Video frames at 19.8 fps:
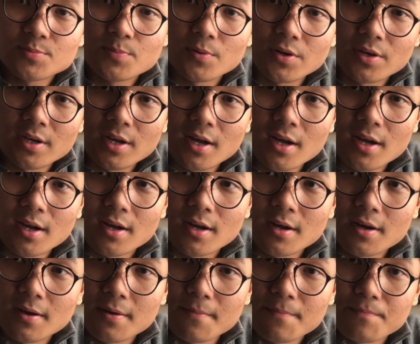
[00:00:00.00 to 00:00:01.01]
book
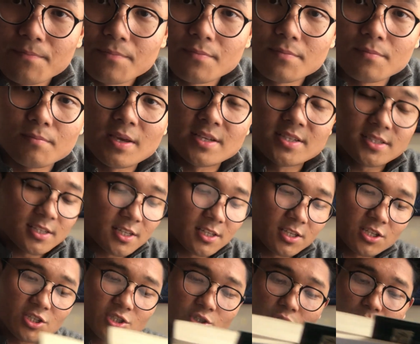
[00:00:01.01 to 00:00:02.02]
basically
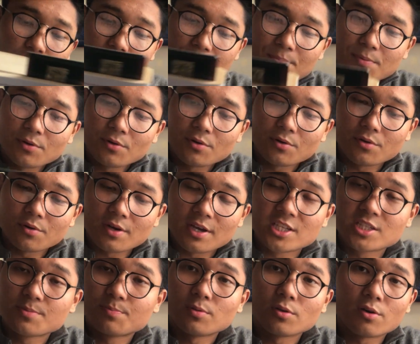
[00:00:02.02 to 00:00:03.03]
these two people
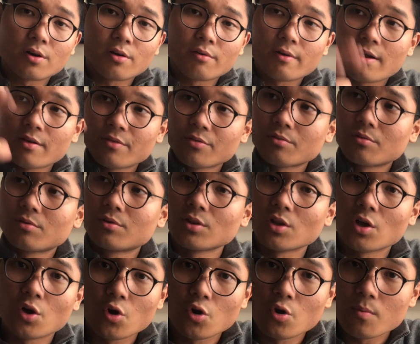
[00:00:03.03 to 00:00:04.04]
explore around the
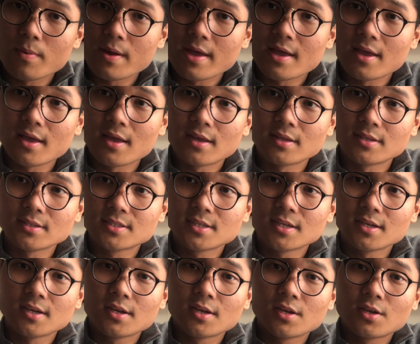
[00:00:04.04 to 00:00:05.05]
globe and
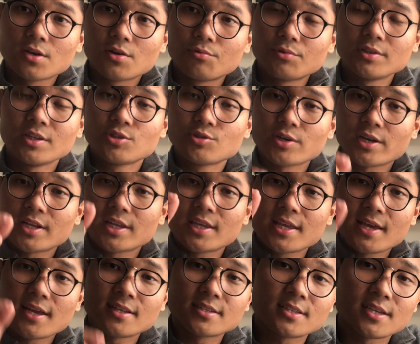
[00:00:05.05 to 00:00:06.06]
really try to
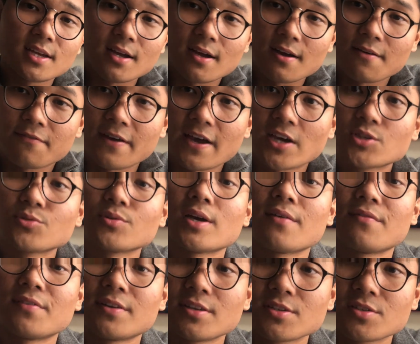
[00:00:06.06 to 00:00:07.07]
get a factual
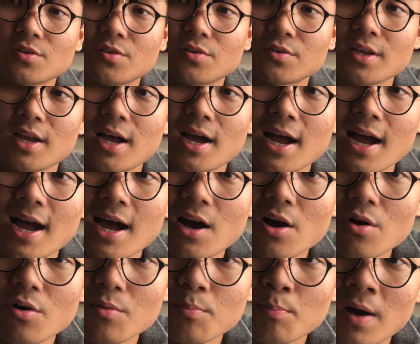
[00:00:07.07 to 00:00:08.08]
evidence on
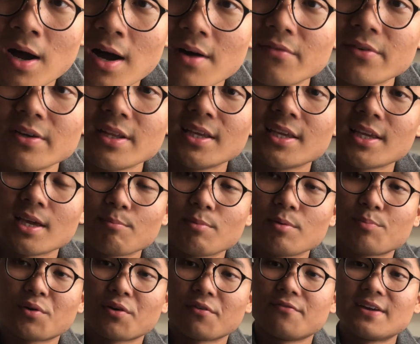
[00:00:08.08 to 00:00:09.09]
how poverty can be
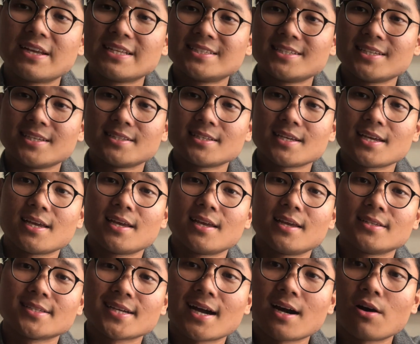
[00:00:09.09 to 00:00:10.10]
prevented,
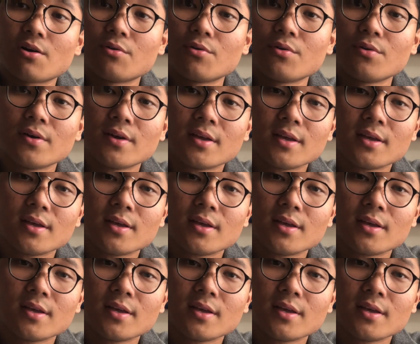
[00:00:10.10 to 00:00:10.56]
and how